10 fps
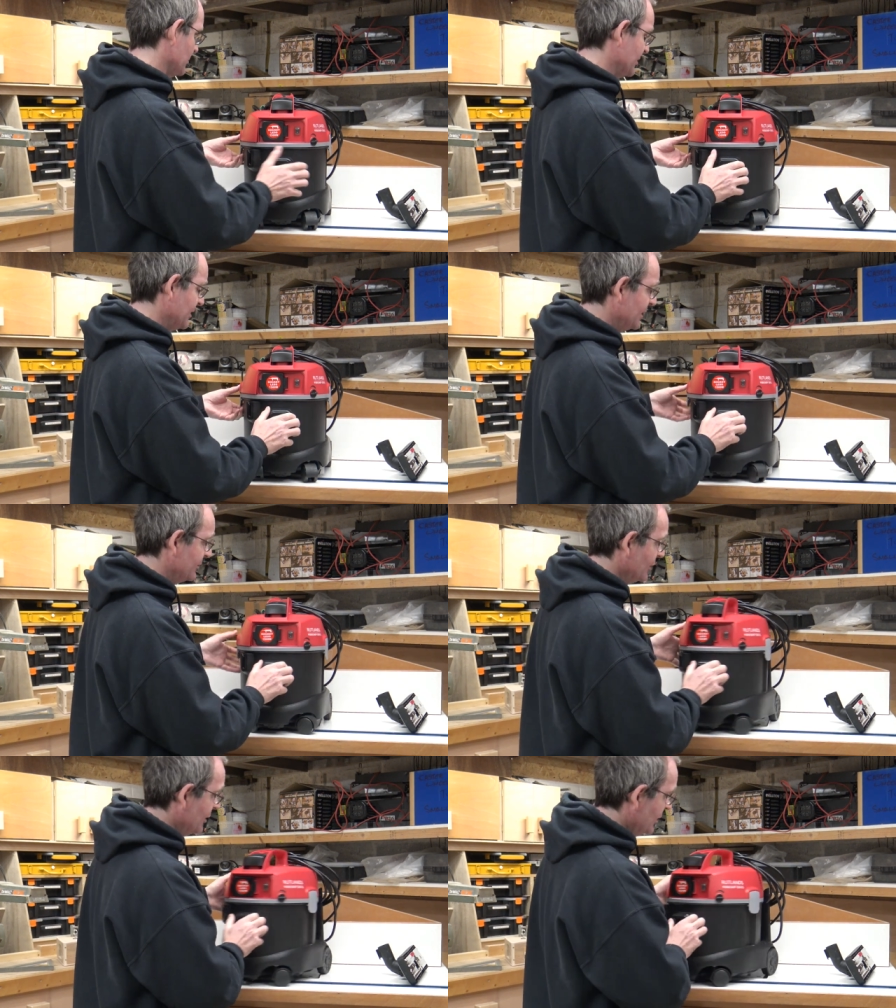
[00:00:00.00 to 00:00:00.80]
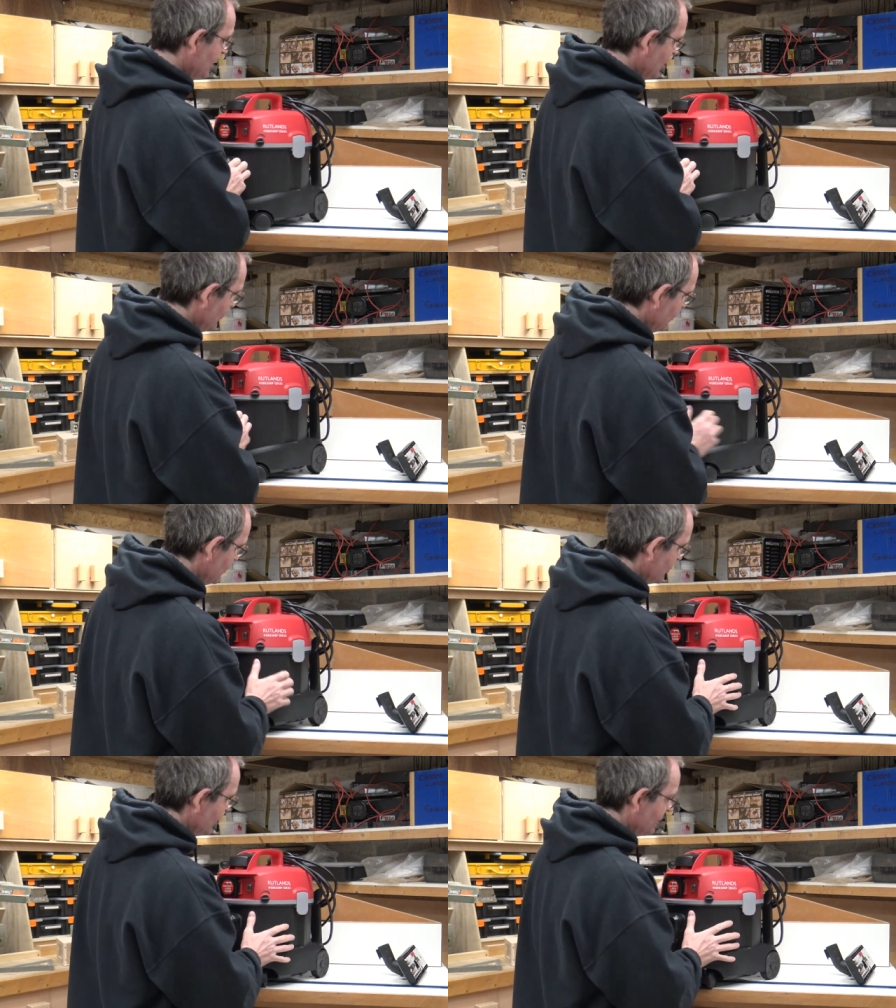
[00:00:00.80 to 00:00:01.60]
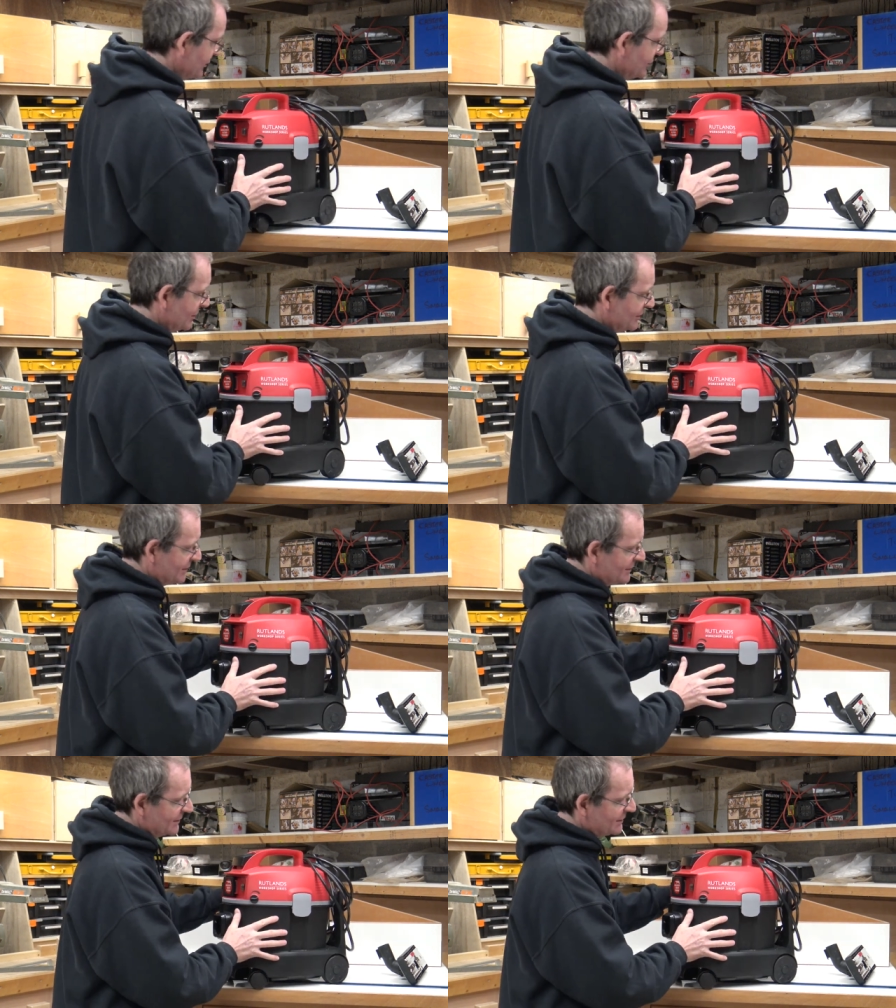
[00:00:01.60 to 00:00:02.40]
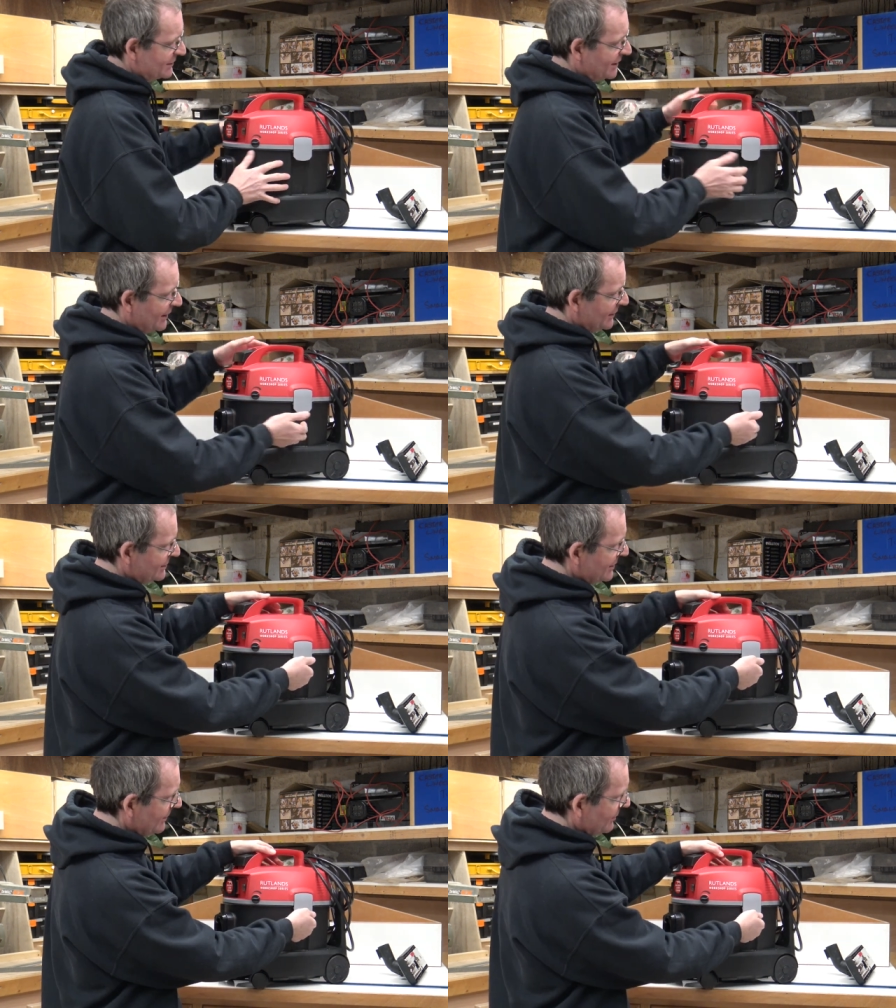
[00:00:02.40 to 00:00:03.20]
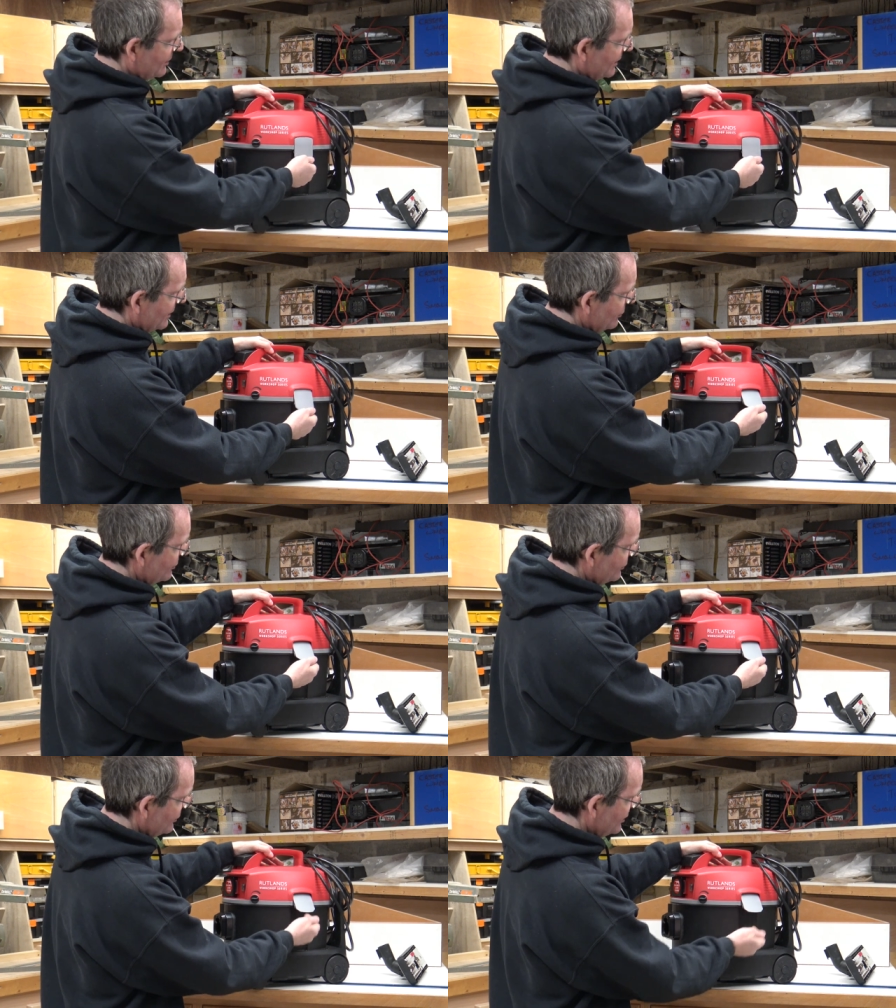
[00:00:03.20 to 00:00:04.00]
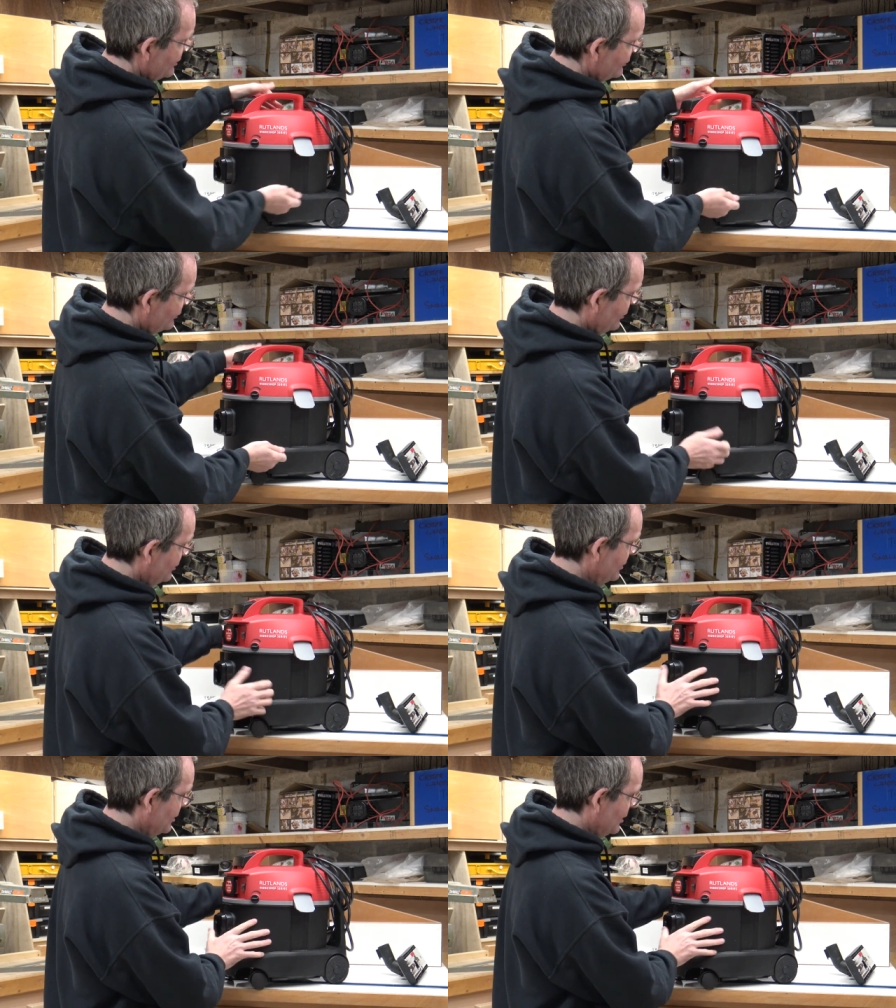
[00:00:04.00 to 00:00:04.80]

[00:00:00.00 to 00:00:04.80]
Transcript: but it has two nice snap connectors at the side